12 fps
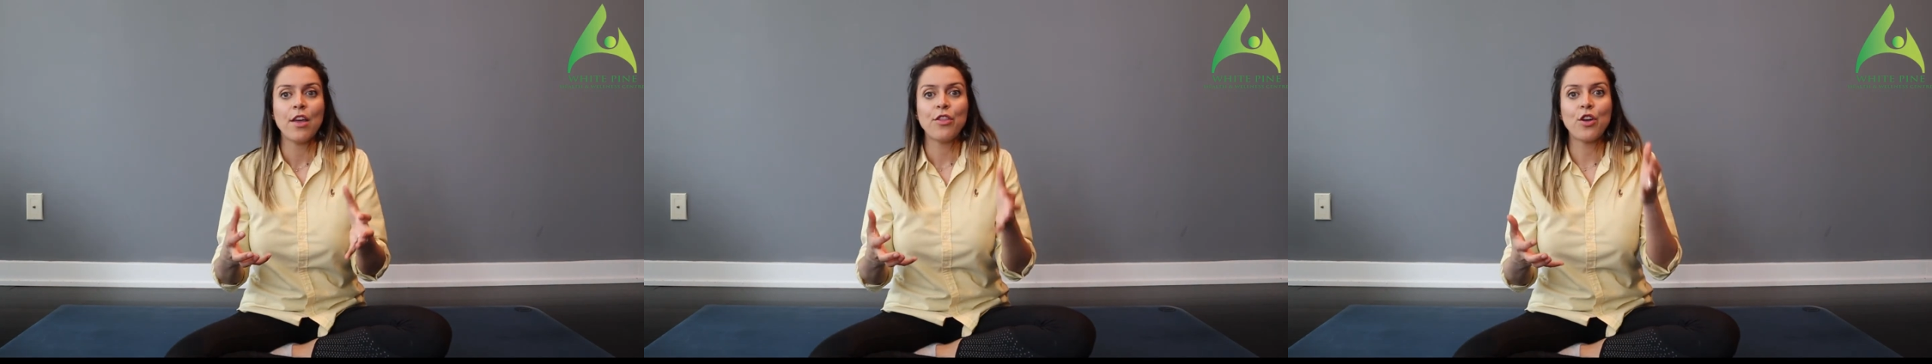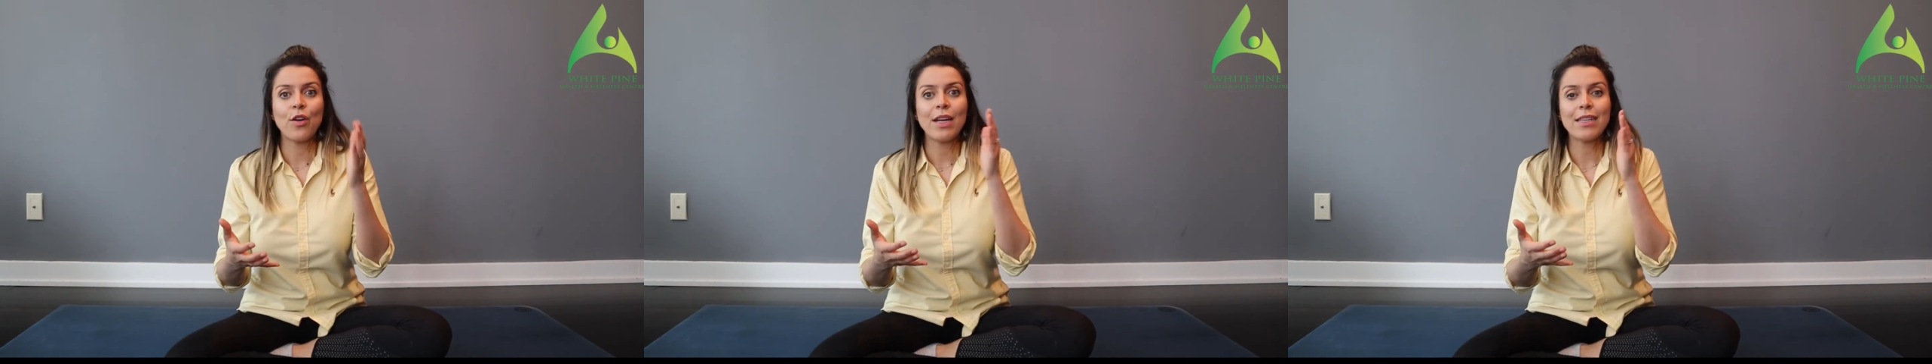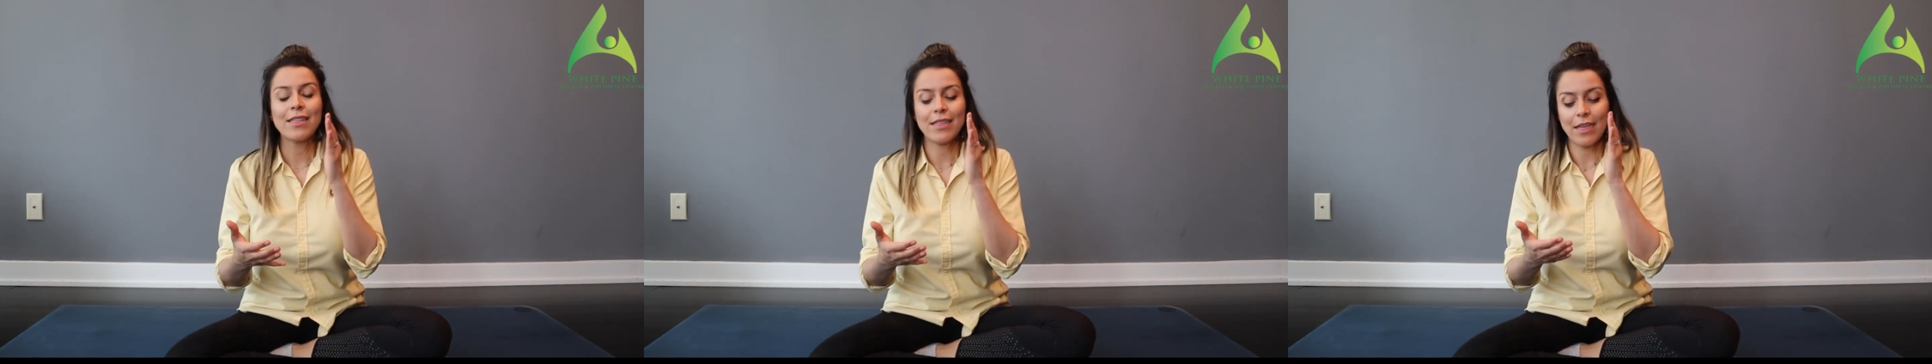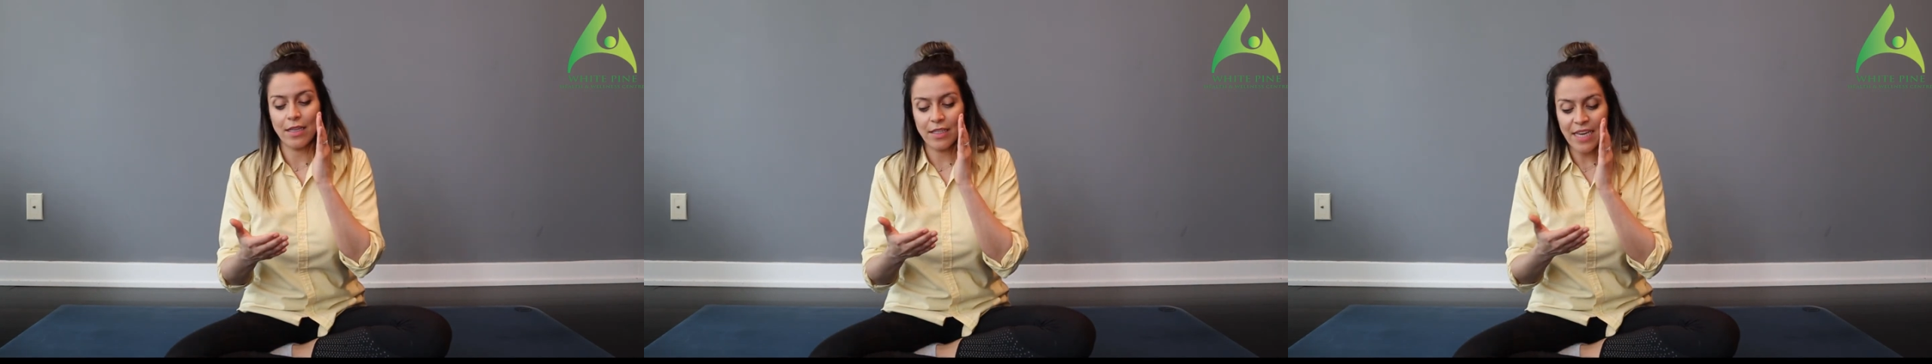there
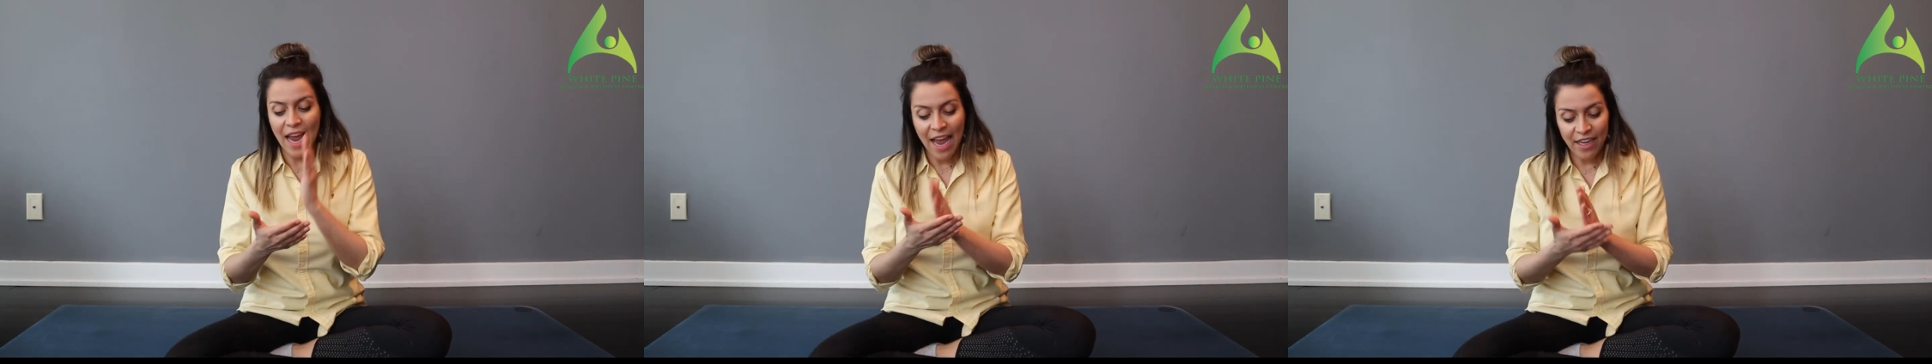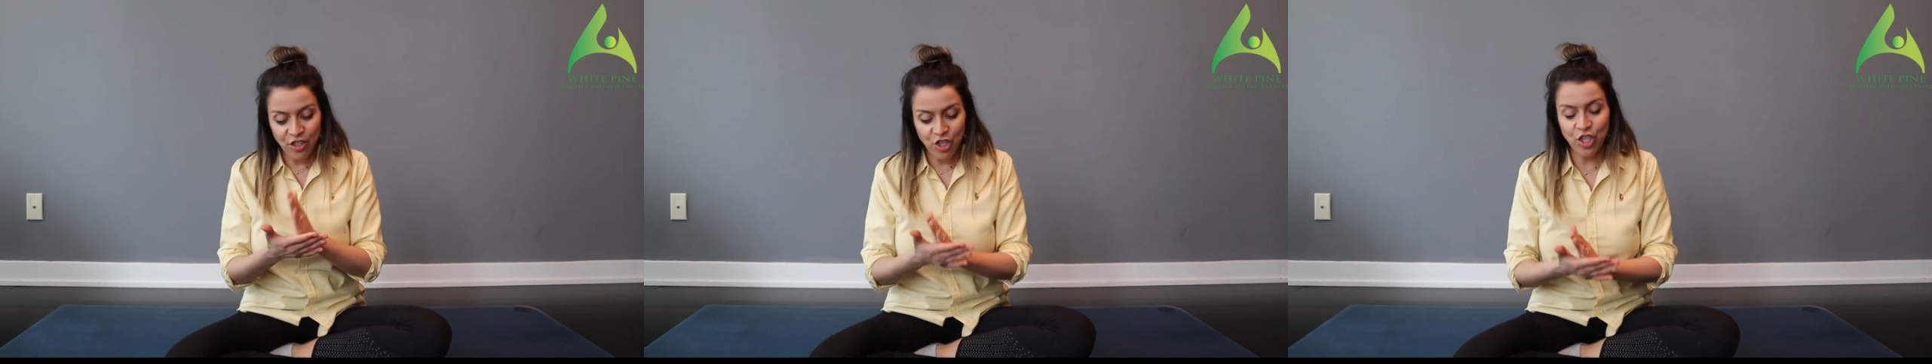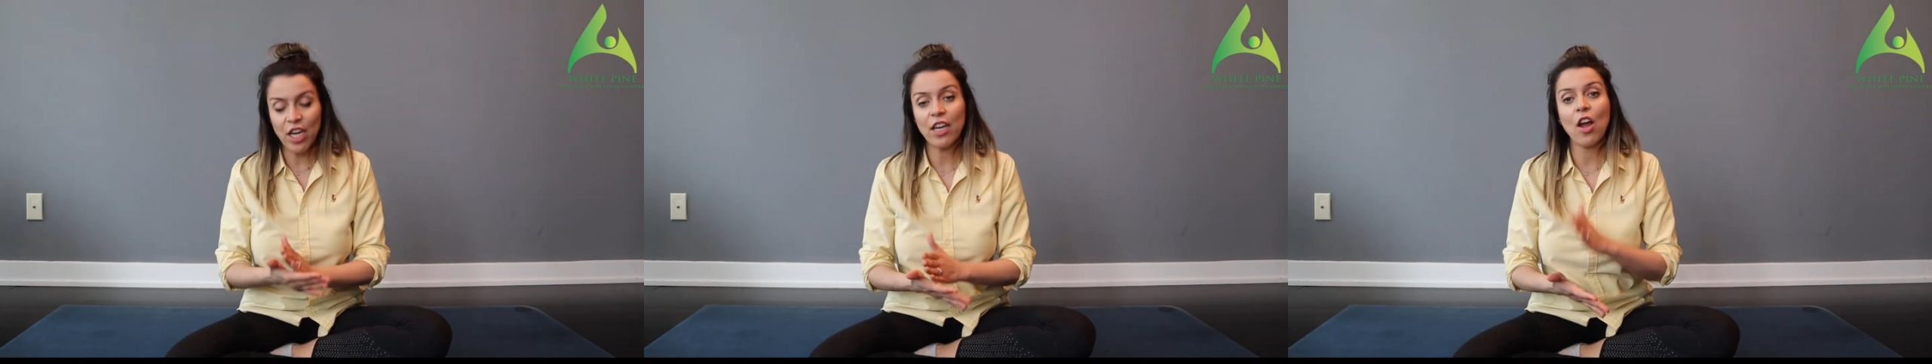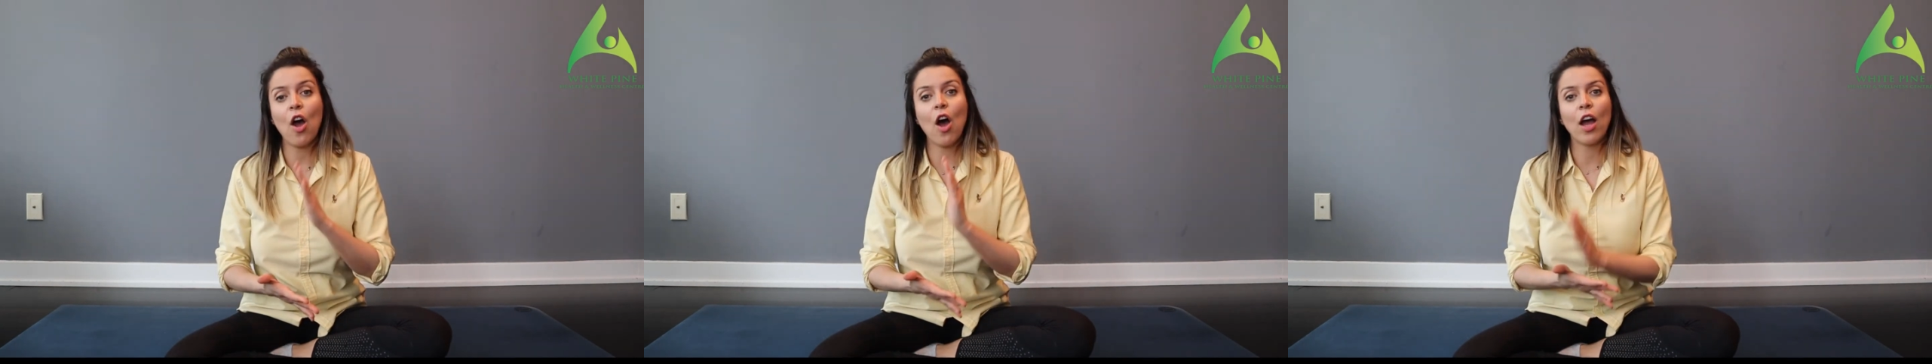is
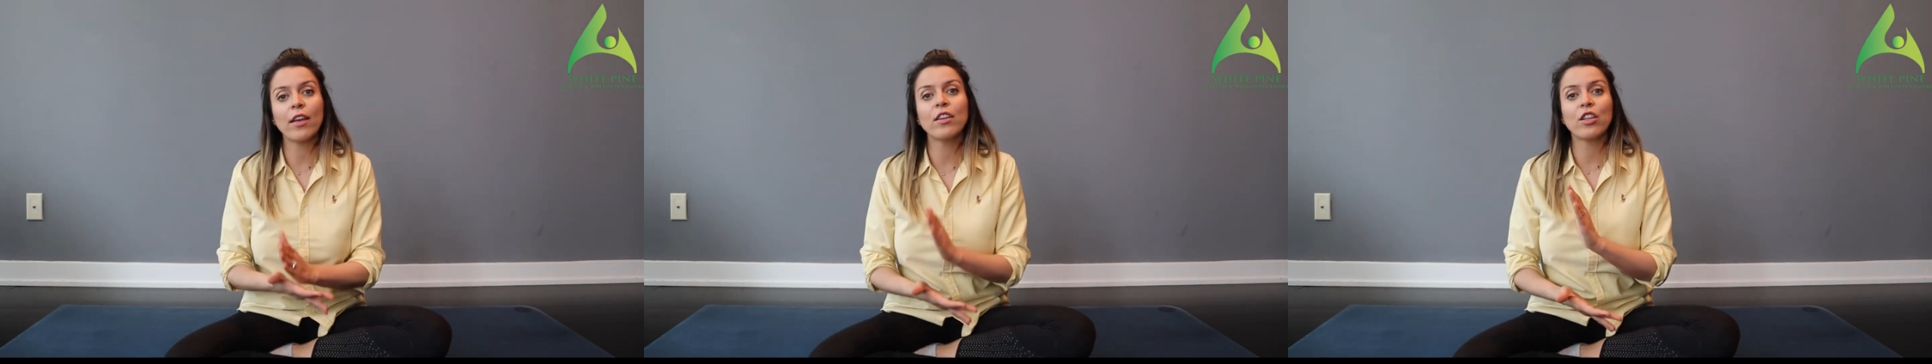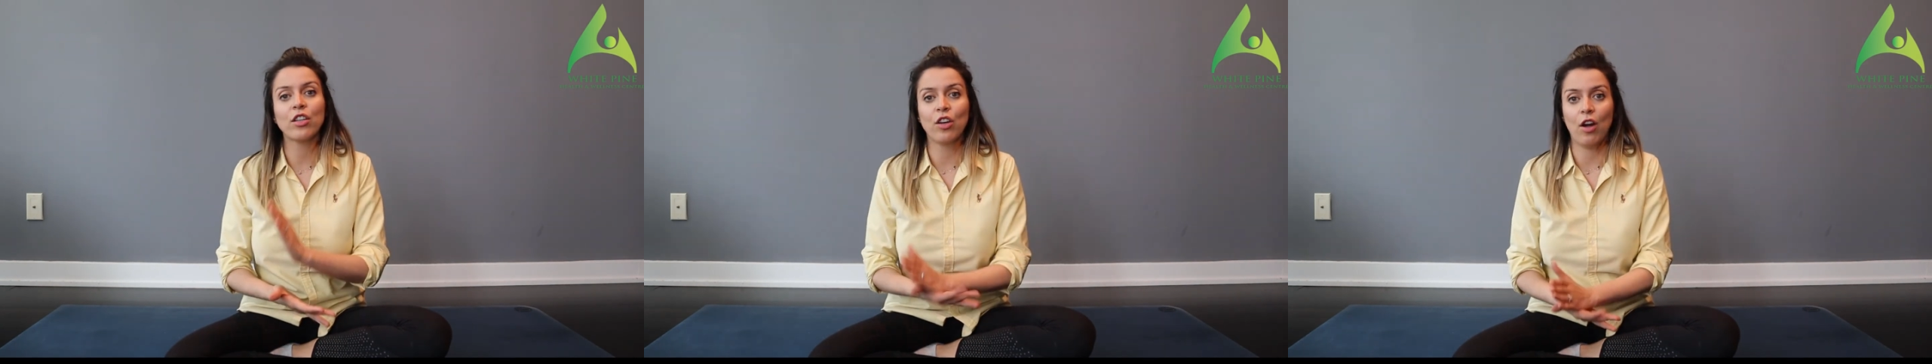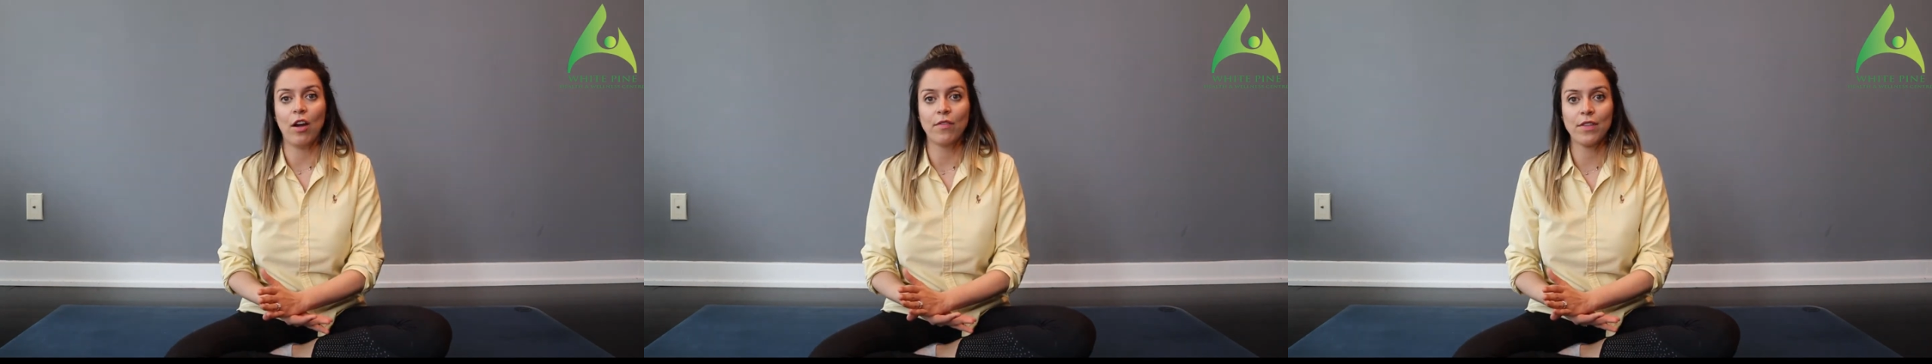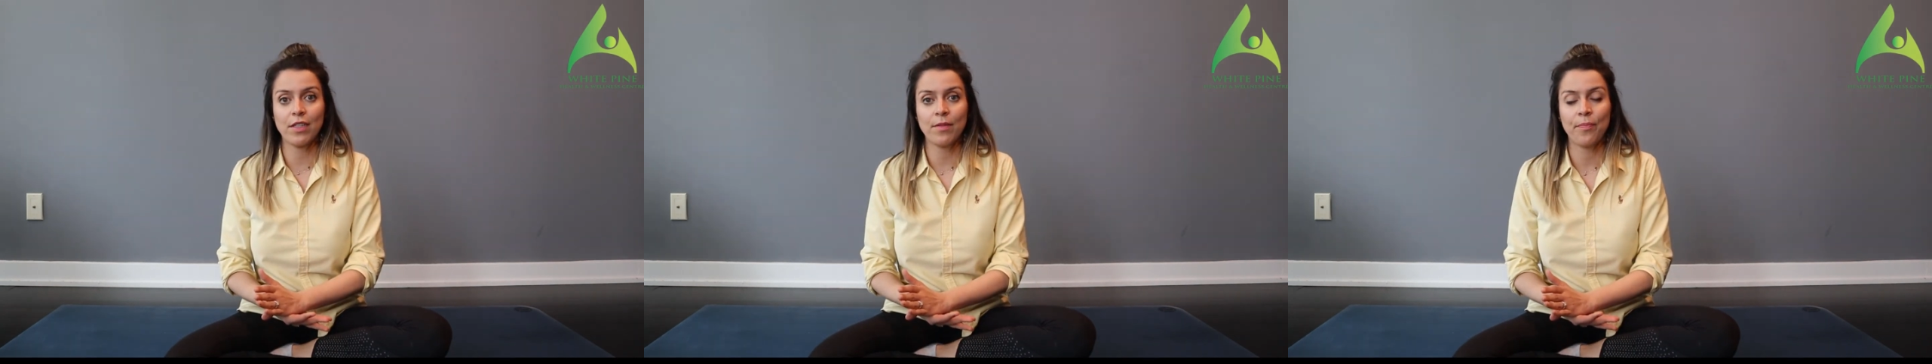tension on the
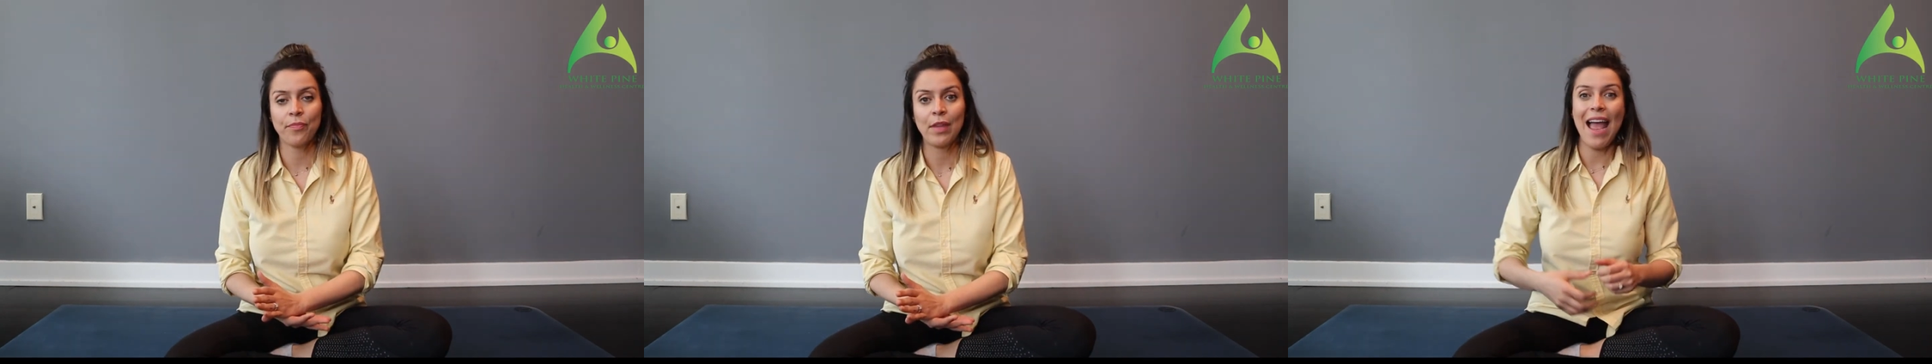nerves.